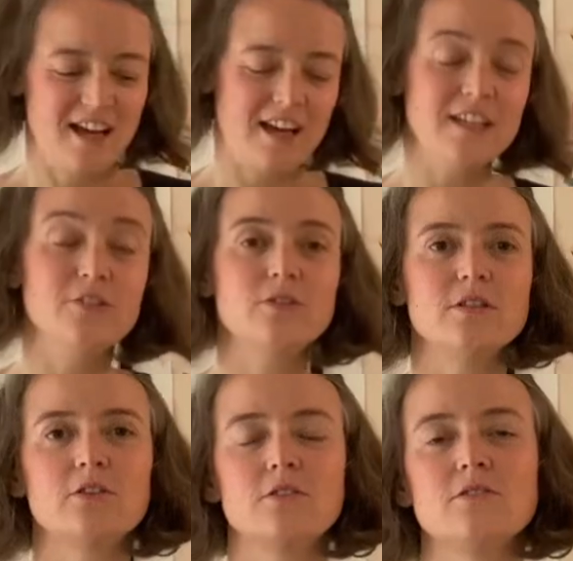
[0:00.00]
In
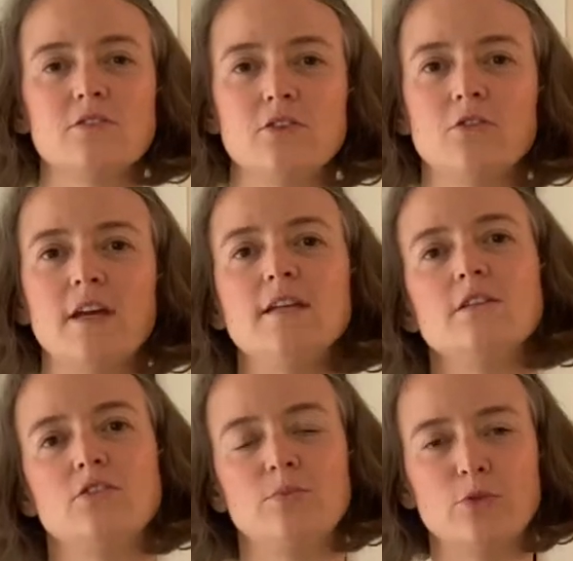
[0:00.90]
order to create
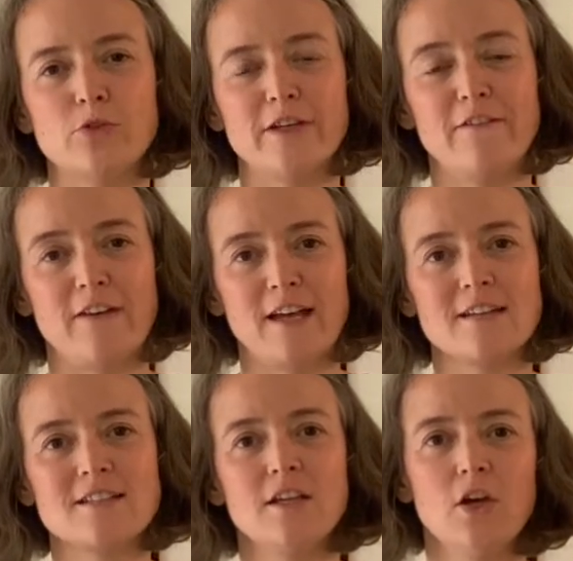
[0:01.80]
the shibori
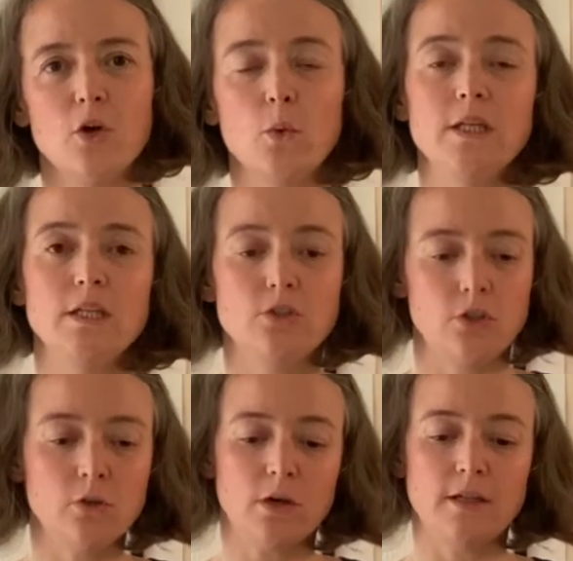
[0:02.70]
effect, we need
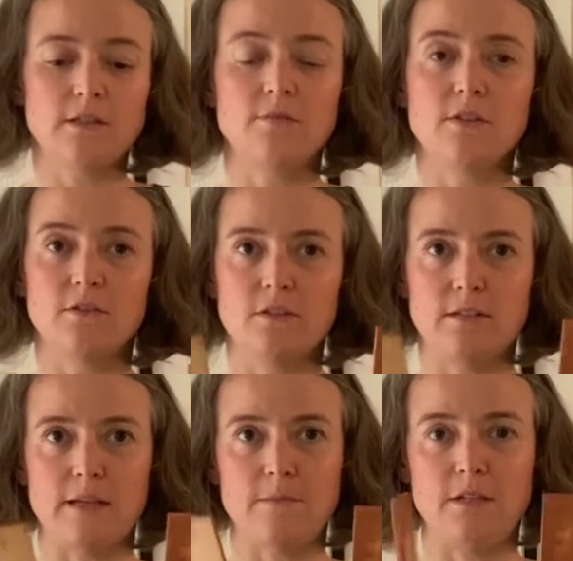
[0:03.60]
two items of the
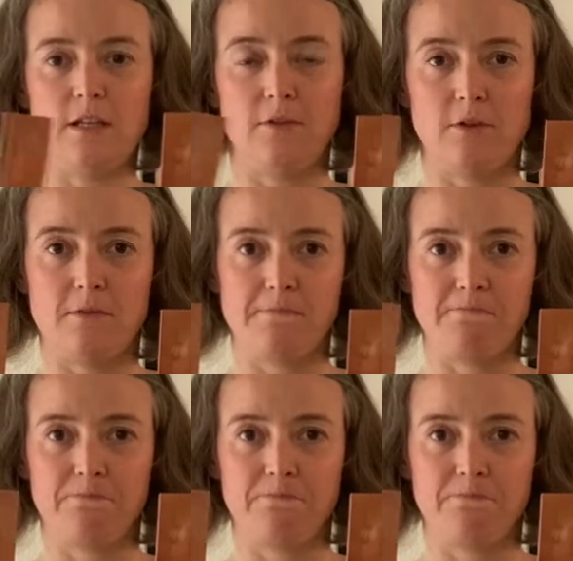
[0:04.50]
same material.